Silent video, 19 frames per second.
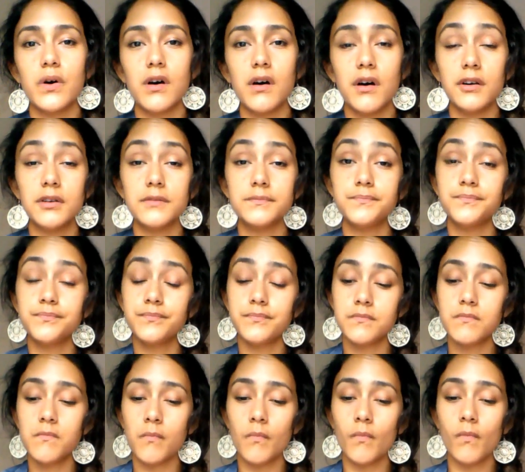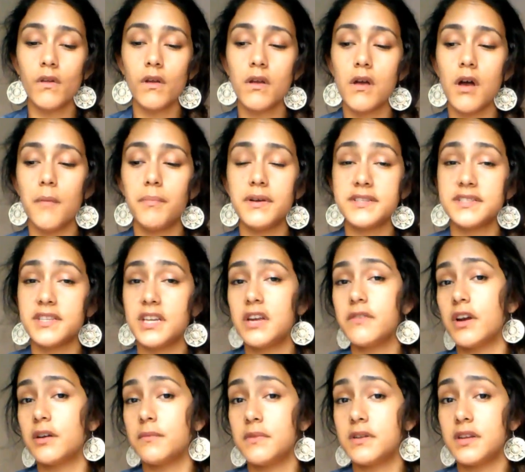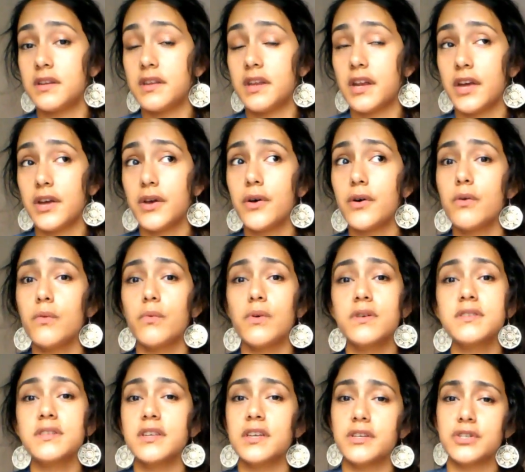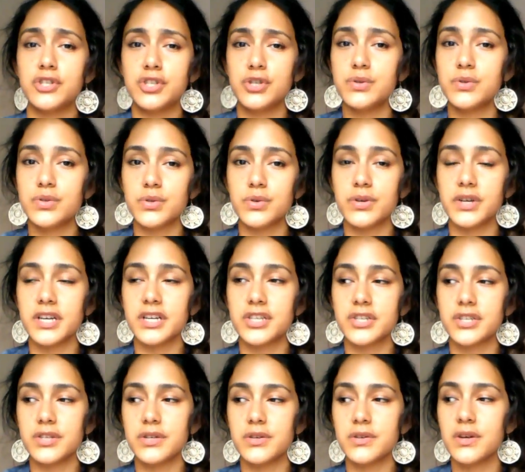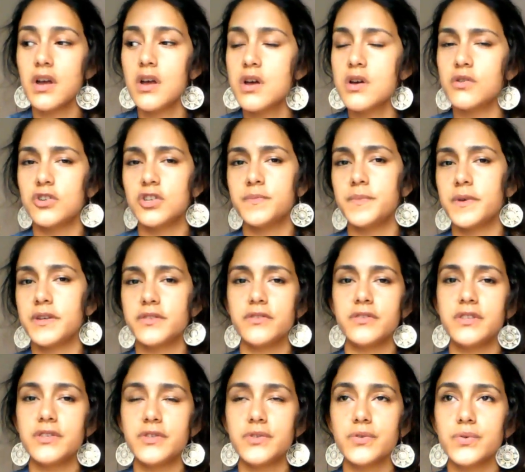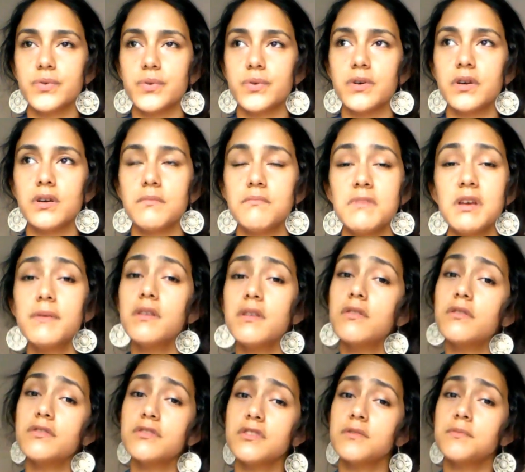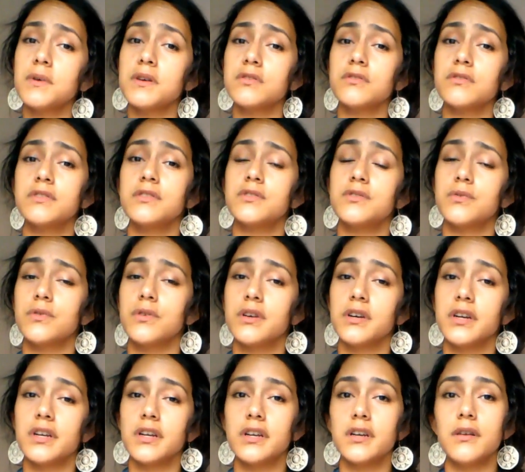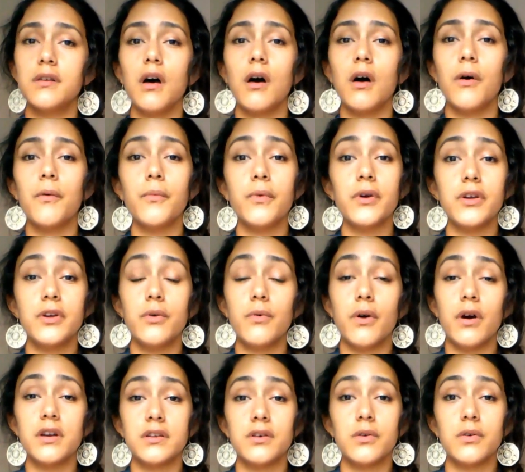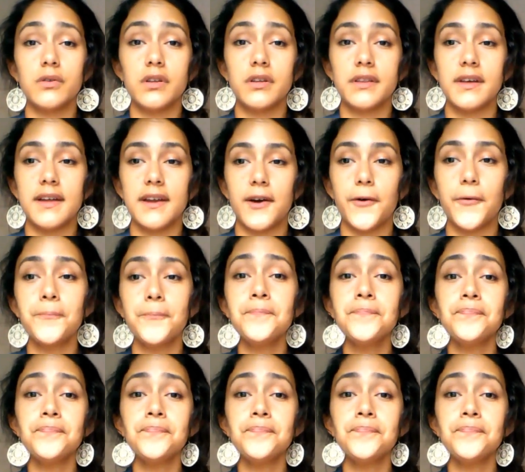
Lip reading: a place that he recommended that I go, it wasn't like a shoe store actually, or specialty store. Maybe there's a specialty store in where you are to go look that out.